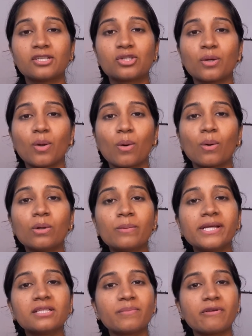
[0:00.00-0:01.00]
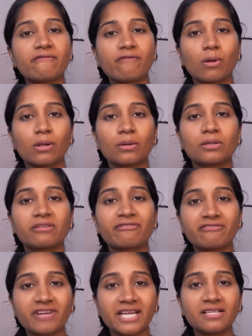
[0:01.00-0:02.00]
it should always be followed, the
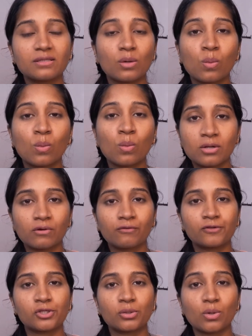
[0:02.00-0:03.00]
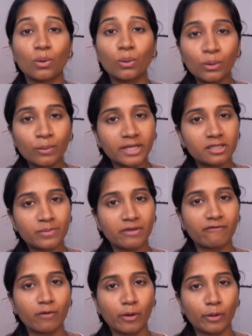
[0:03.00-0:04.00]
phrase "one of" should always
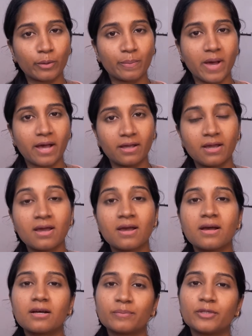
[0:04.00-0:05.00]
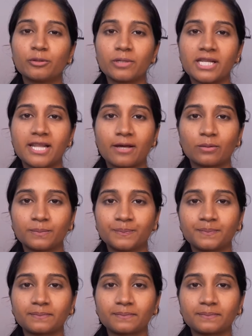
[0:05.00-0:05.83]
be followed by a plural noun.